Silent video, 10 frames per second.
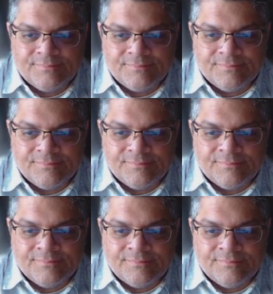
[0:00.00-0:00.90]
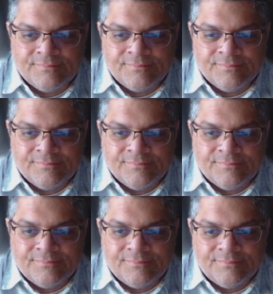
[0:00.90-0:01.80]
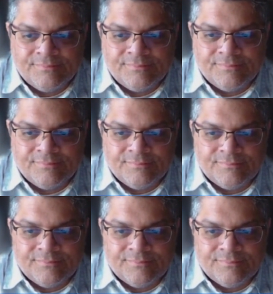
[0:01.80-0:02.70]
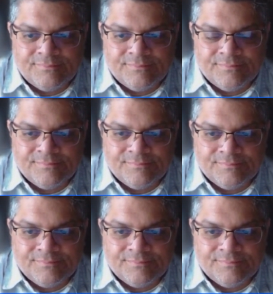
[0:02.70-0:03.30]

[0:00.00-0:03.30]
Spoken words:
[no speech]